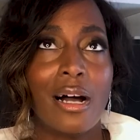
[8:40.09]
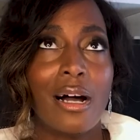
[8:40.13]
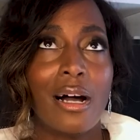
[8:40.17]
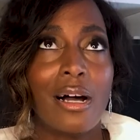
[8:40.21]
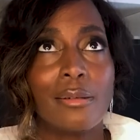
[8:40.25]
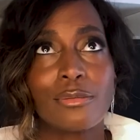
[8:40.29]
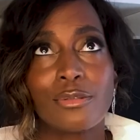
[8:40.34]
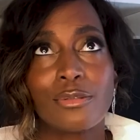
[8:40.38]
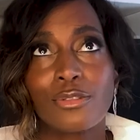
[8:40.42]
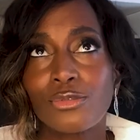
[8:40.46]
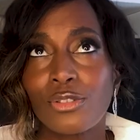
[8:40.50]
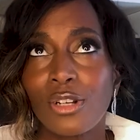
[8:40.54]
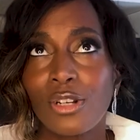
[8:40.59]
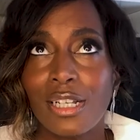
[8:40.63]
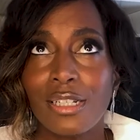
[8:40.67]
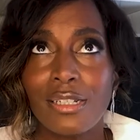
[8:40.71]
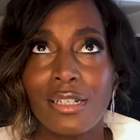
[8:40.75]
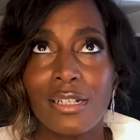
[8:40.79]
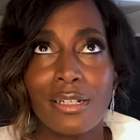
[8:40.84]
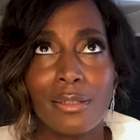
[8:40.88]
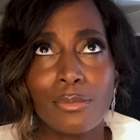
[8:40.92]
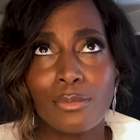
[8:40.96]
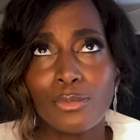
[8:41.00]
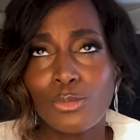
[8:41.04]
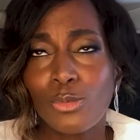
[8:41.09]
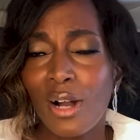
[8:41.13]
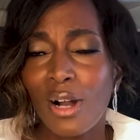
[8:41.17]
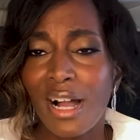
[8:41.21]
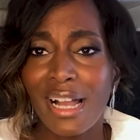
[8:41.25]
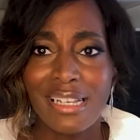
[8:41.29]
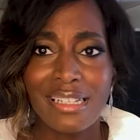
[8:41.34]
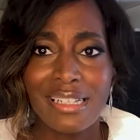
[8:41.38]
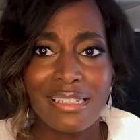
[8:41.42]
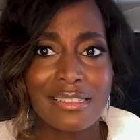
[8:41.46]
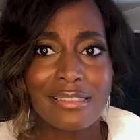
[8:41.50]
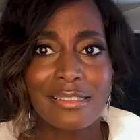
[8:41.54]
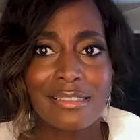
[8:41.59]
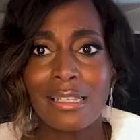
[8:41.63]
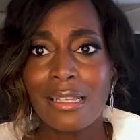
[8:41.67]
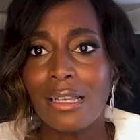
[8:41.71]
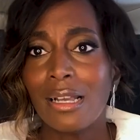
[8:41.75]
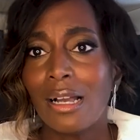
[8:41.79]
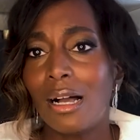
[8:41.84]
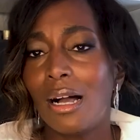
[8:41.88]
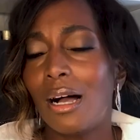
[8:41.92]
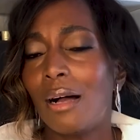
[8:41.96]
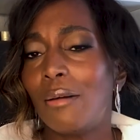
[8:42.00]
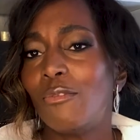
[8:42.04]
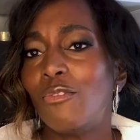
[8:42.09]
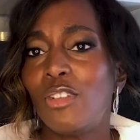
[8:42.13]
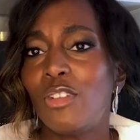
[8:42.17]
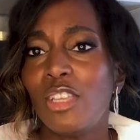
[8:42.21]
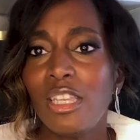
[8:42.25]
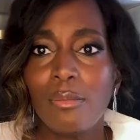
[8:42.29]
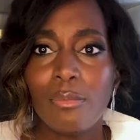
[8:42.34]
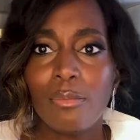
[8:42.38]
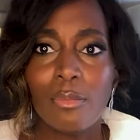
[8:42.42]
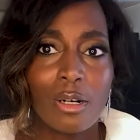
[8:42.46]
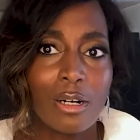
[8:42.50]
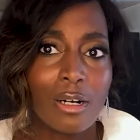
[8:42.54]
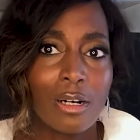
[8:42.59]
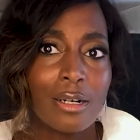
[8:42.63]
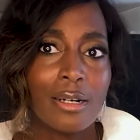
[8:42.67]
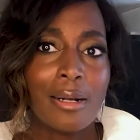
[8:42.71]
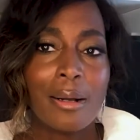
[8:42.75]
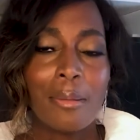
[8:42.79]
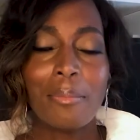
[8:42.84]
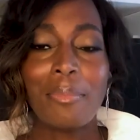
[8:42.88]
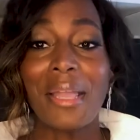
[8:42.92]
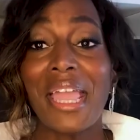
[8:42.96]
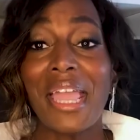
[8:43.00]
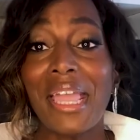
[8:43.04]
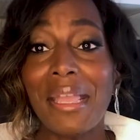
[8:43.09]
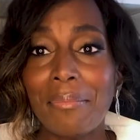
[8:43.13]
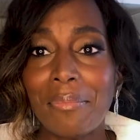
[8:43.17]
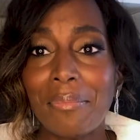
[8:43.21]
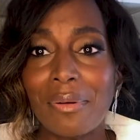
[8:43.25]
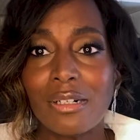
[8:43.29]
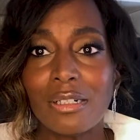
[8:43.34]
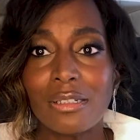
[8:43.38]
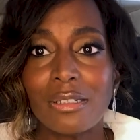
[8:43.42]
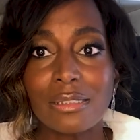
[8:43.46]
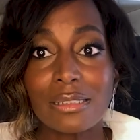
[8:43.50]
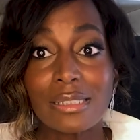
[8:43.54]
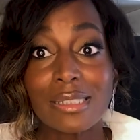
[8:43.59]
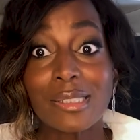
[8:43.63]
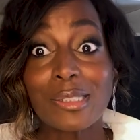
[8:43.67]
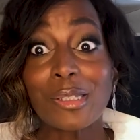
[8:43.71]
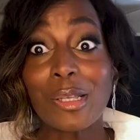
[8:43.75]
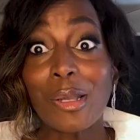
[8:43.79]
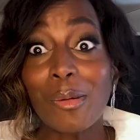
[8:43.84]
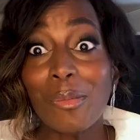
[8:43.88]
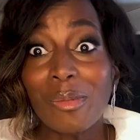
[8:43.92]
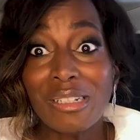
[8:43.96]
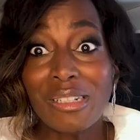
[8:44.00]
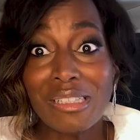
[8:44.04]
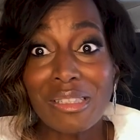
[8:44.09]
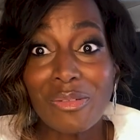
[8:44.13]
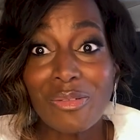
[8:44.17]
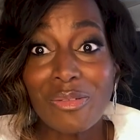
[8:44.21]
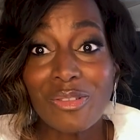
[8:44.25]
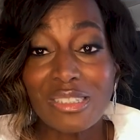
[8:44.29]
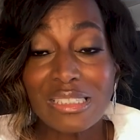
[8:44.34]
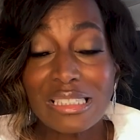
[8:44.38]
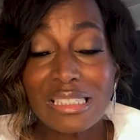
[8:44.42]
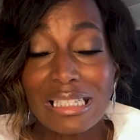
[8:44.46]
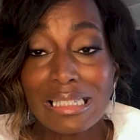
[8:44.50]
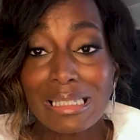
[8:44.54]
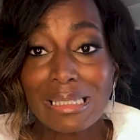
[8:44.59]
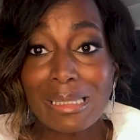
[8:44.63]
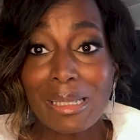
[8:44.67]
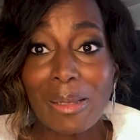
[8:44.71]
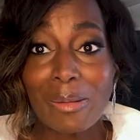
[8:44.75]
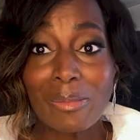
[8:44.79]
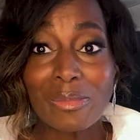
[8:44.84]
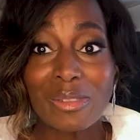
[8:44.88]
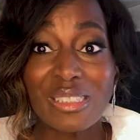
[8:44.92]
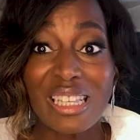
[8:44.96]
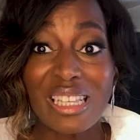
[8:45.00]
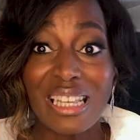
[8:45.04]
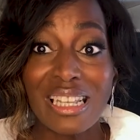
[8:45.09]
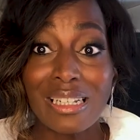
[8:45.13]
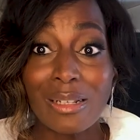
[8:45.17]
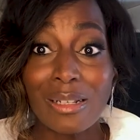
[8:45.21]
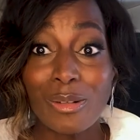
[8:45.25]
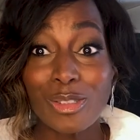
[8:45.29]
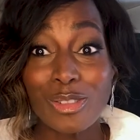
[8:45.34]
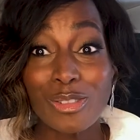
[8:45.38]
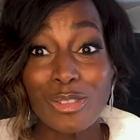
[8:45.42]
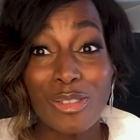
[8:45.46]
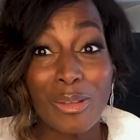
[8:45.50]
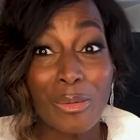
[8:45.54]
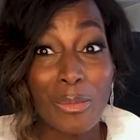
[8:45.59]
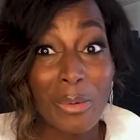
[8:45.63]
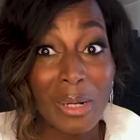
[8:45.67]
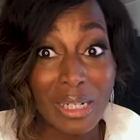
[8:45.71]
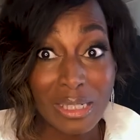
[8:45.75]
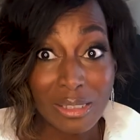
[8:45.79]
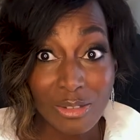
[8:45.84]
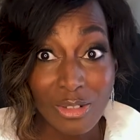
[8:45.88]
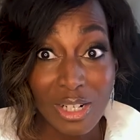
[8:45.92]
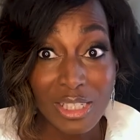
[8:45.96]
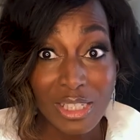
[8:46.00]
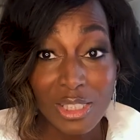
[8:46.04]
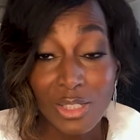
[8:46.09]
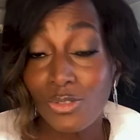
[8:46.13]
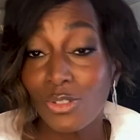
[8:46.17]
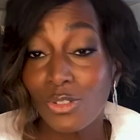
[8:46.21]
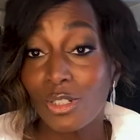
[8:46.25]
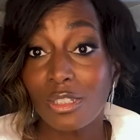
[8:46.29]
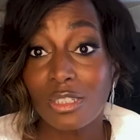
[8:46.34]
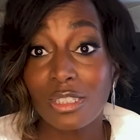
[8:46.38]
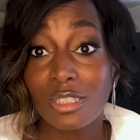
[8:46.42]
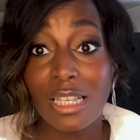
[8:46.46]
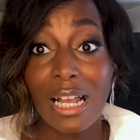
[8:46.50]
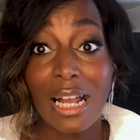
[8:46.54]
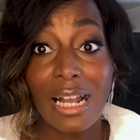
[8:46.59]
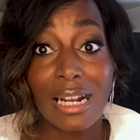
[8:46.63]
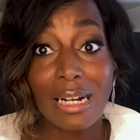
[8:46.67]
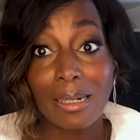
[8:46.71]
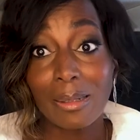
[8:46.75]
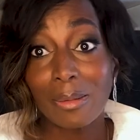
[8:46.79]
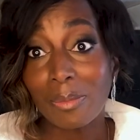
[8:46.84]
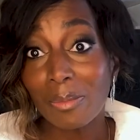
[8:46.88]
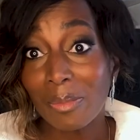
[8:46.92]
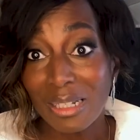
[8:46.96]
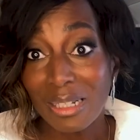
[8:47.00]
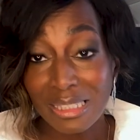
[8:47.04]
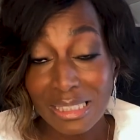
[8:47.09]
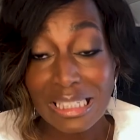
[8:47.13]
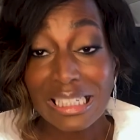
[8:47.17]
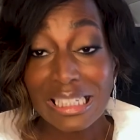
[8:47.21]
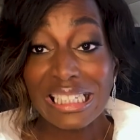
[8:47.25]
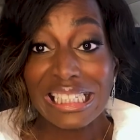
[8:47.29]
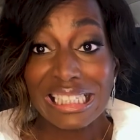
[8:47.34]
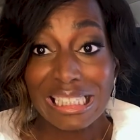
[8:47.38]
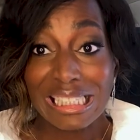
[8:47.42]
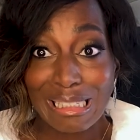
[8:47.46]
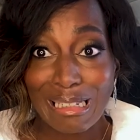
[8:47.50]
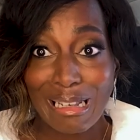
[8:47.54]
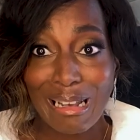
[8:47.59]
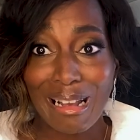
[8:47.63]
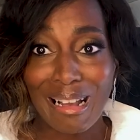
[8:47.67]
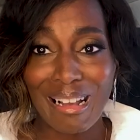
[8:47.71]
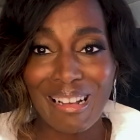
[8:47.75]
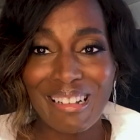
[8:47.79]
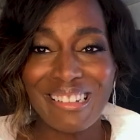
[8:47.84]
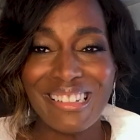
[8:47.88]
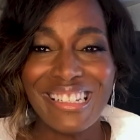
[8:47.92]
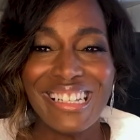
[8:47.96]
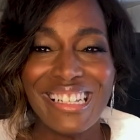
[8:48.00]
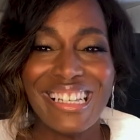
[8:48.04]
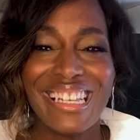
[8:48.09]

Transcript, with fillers: uh, um, Wise, uh, Venmo, PayPal, so many different systems. And also the wire transfers are much easier.